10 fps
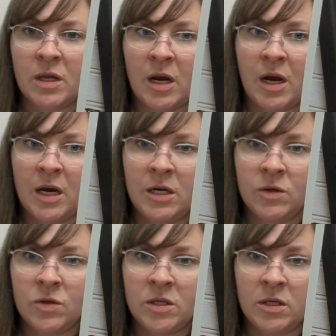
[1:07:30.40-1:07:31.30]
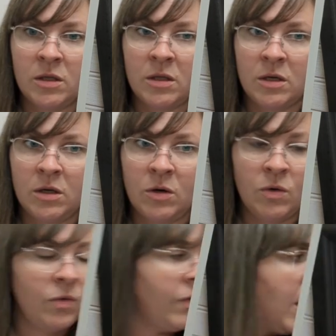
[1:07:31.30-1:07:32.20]
that I used in the
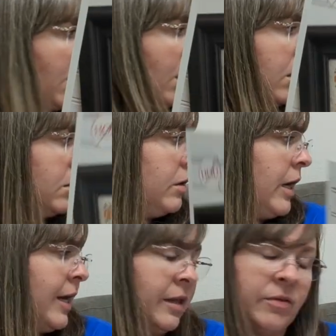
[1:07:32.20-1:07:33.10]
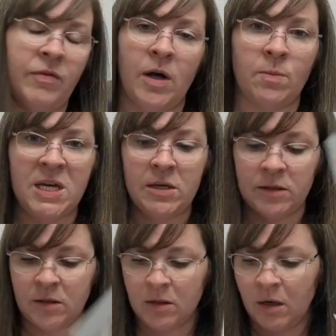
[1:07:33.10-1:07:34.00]
new fall, I love fall
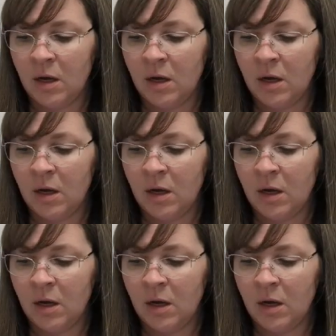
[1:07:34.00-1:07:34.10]
piece.